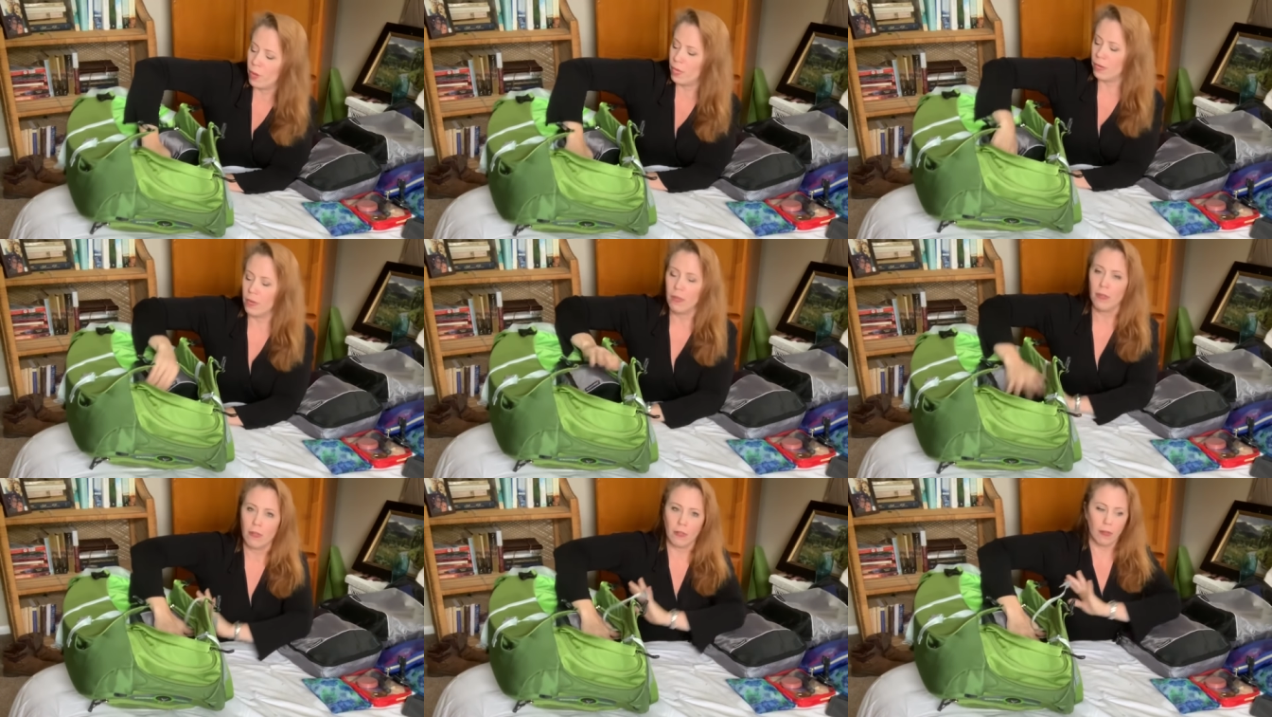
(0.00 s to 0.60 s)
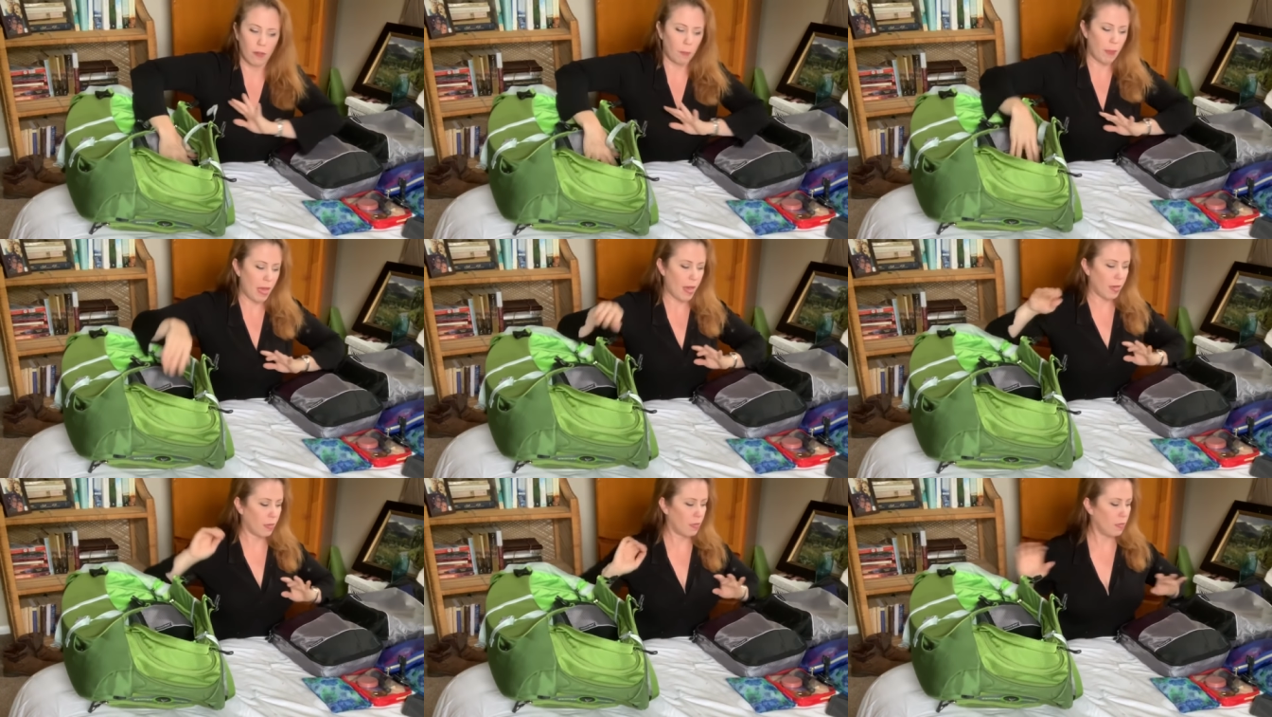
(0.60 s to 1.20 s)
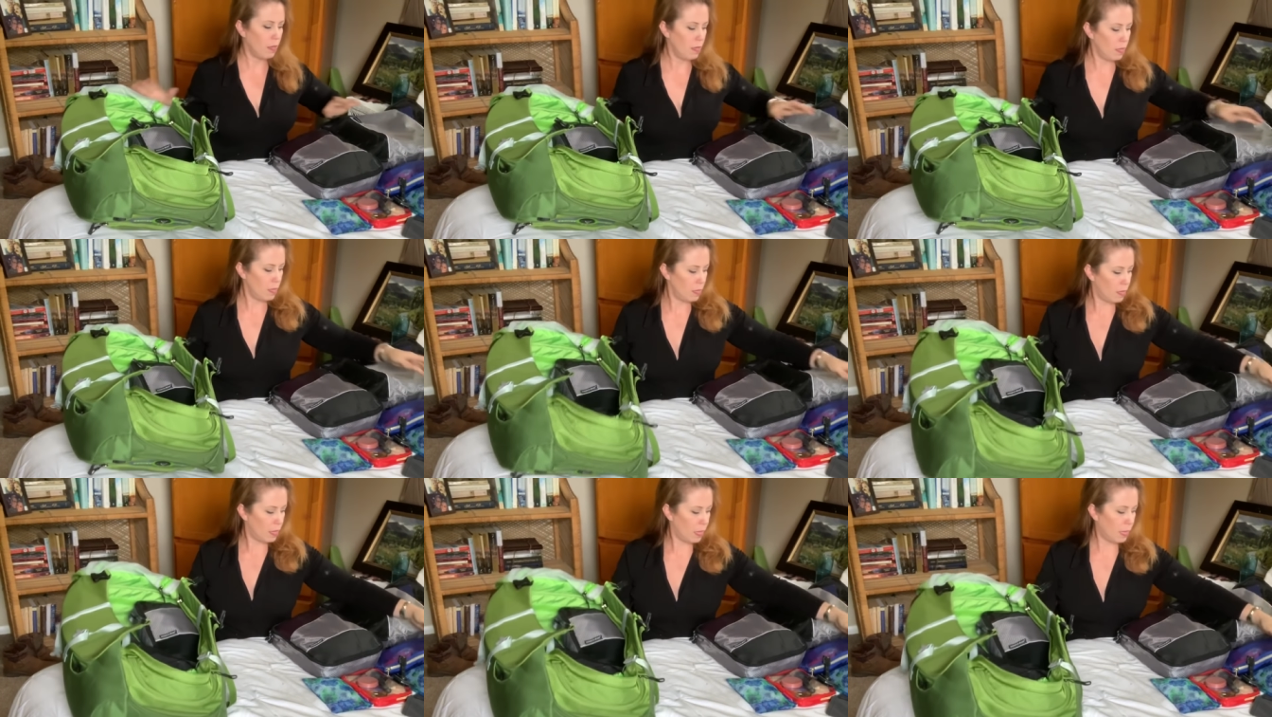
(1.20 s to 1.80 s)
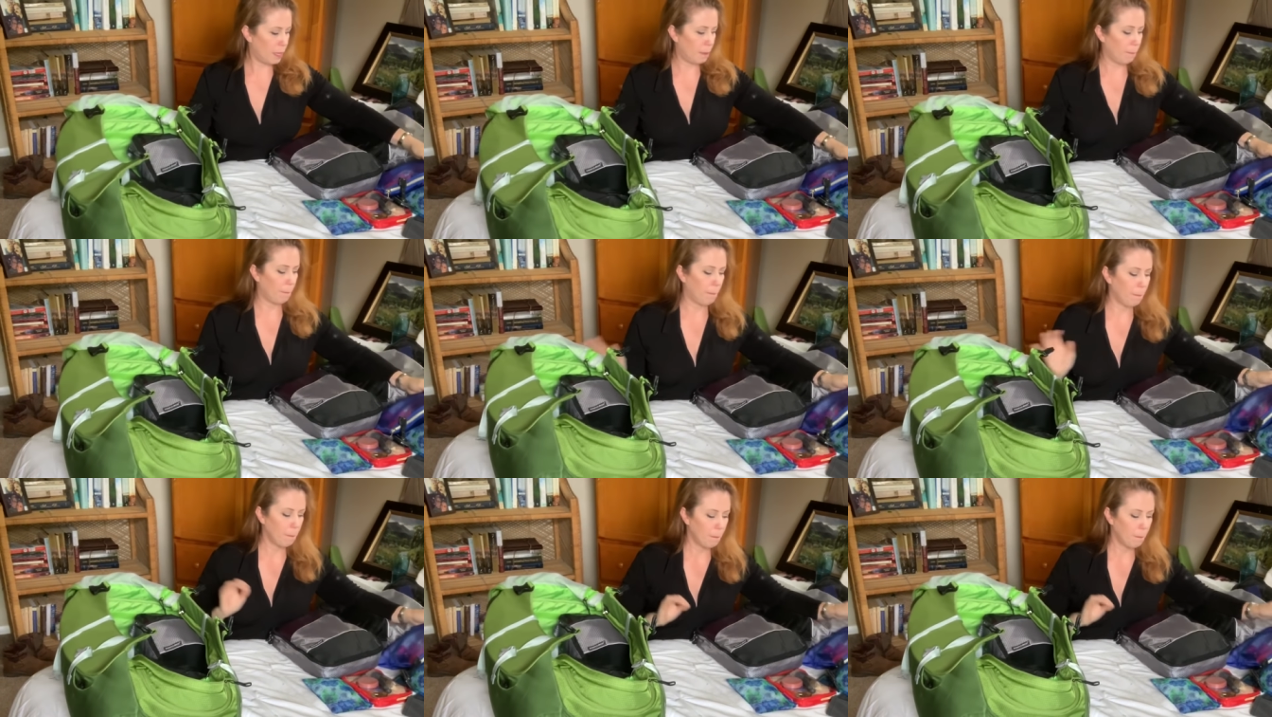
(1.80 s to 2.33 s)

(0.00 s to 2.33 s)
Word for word: one little pack. Um,